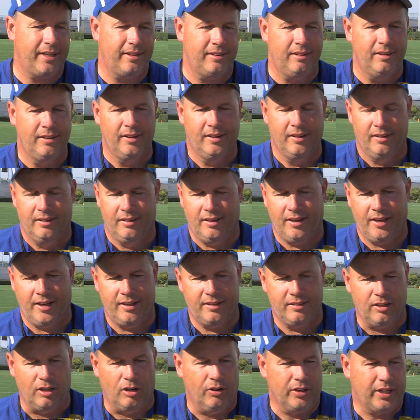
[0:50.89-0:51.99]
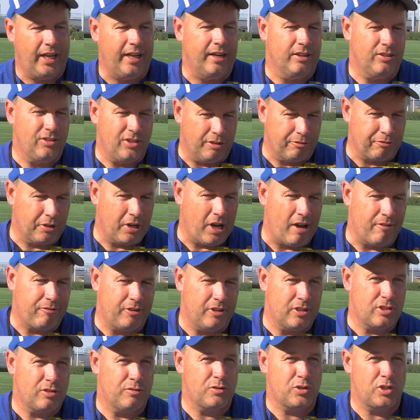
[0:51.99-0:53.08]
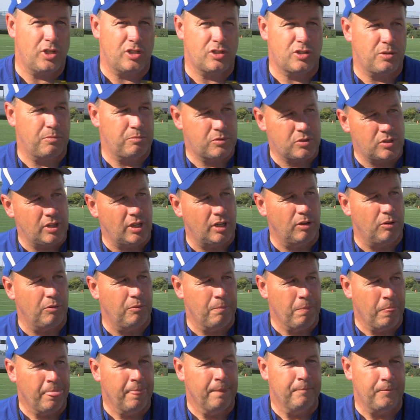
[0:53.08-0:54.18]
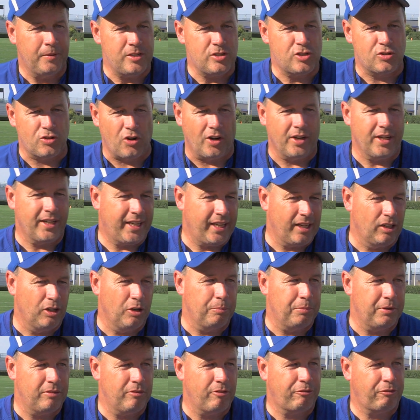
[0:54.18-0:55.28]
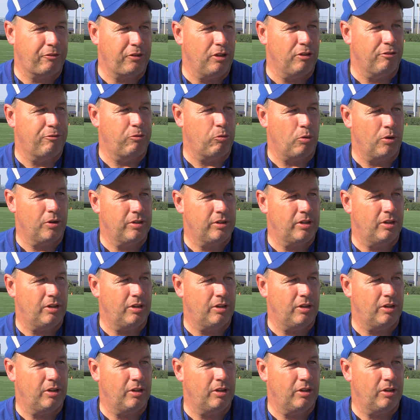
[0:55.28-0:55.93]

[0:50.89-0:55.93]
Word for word: And, and you know, again, a different offensive system, you know, he's starting to get a little bit of a feel for it.